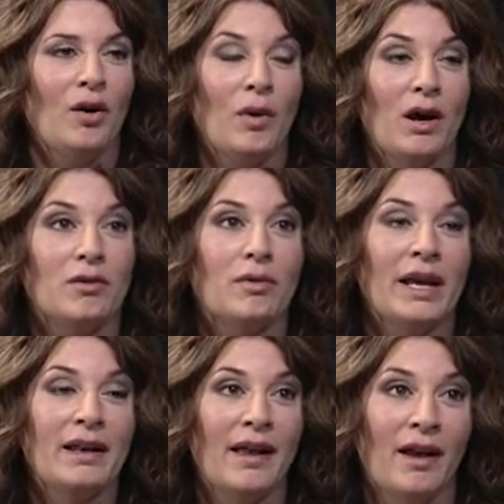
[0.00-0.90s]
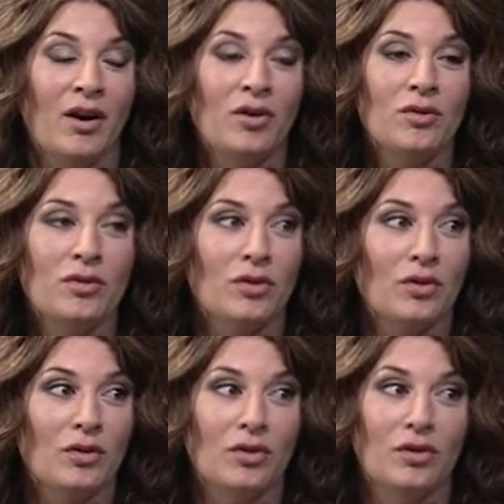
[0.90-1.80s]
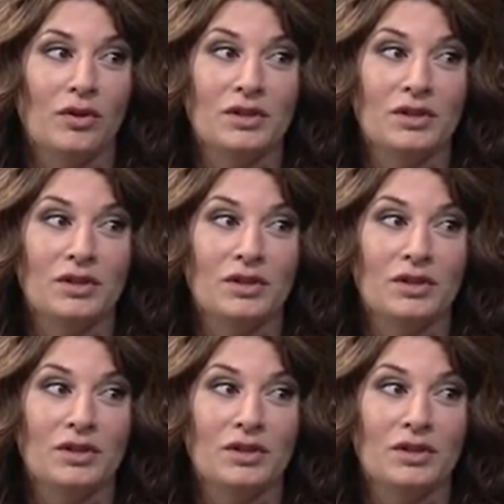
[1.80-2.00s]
Well, right now, like the top three